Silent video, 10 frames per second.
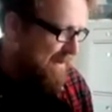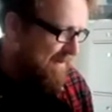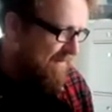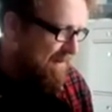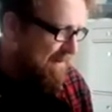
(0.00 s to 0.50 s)

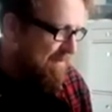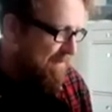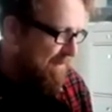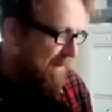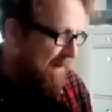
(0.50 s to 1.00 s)

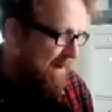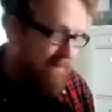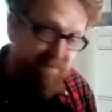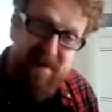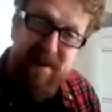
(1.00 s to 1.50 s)
in a
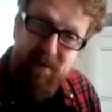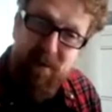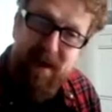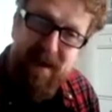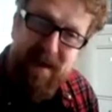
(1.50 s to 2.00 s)
brilliant
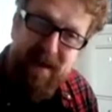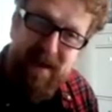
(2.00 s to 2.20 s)
way.